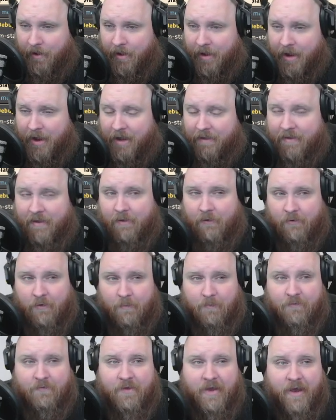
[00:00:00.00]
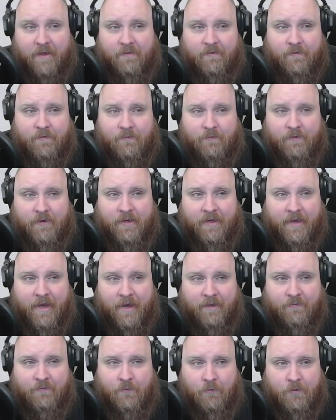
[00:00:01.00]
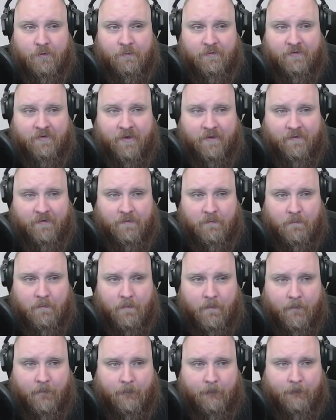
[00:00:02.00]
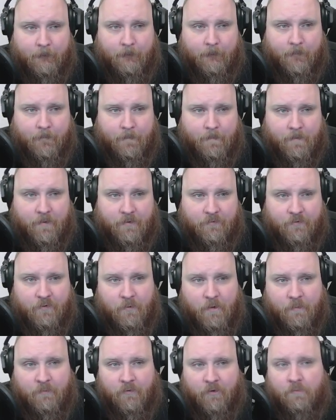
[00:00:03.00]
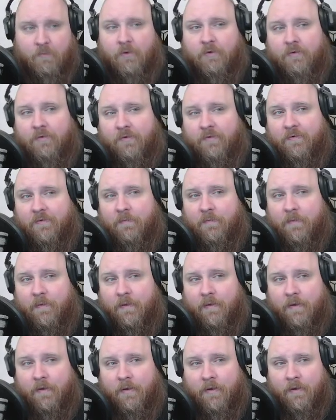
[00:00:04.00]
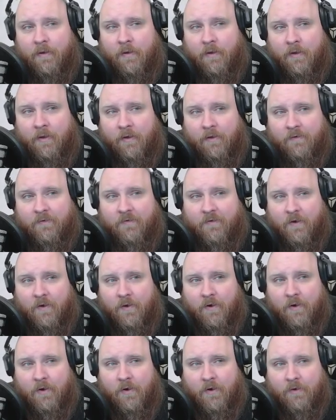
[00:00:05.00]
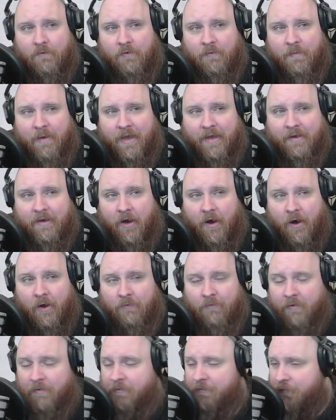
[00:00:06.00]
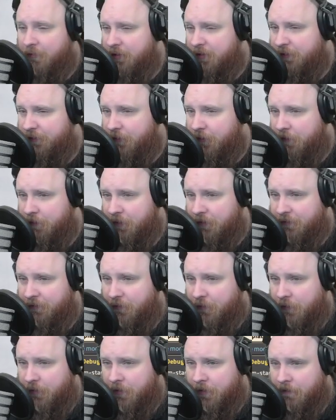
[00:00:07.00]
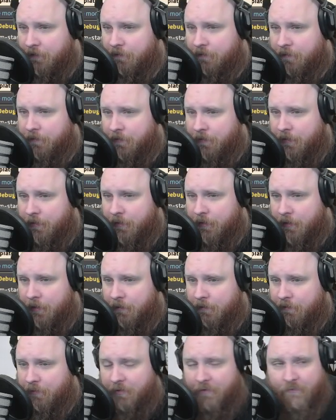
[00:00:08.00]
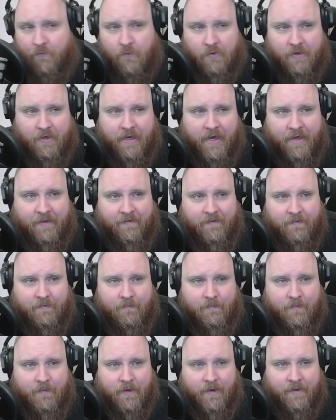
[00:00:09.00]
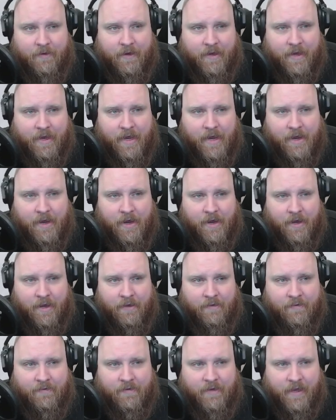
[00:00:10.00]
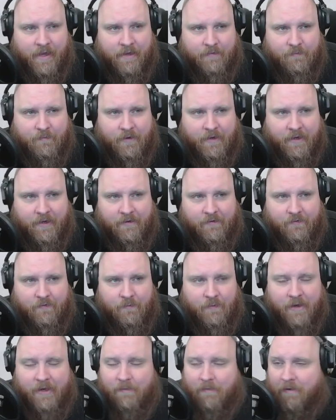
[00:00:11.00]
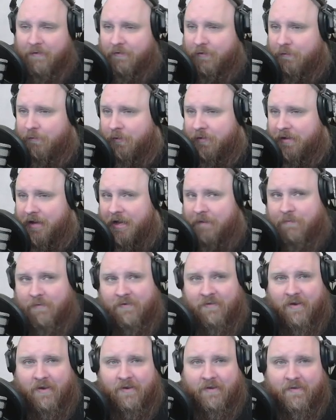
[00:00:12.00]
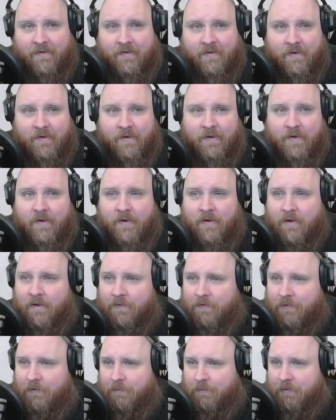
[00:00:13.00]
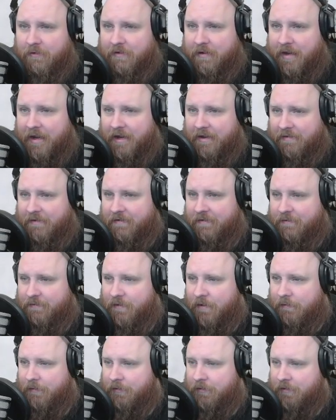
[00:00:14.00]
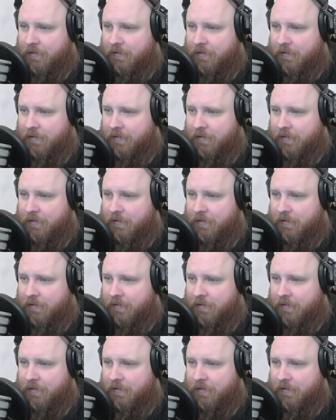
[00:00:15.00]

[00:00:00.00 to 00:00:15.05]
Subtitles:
And then on top of that, we get 40% from our prod modules. So we make 134.4 per 48. And then that means we make about 2.8 per second. 2.8 is a very good